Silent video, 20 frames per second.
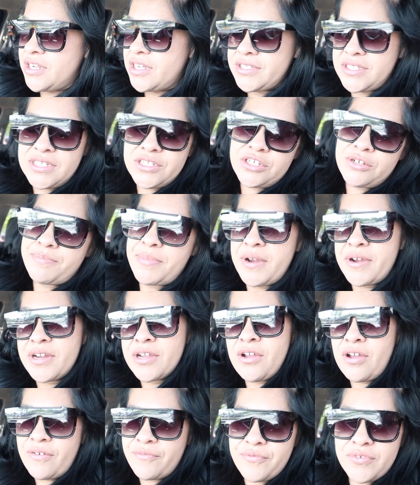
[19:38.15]
a
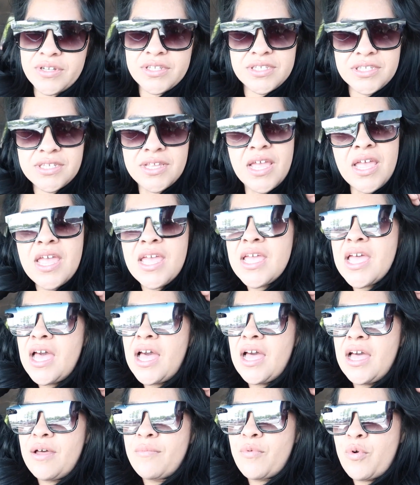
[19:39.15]
teacher-parent conference
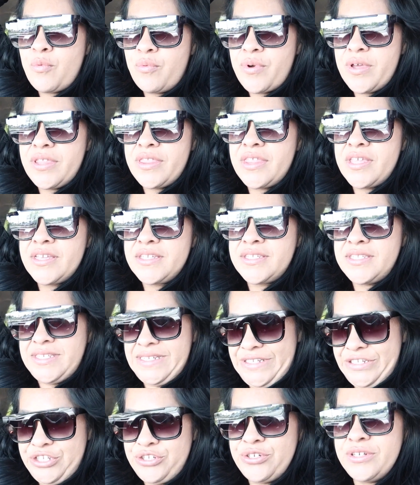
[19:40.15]
um, with his
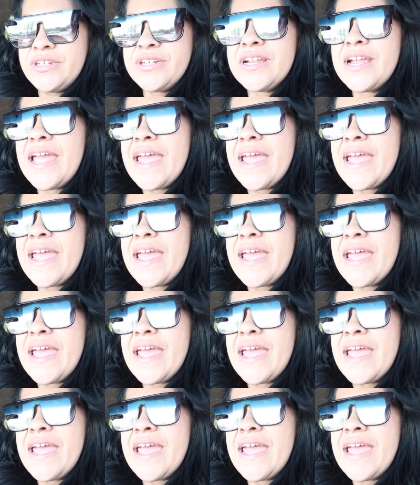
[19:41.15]
teacher.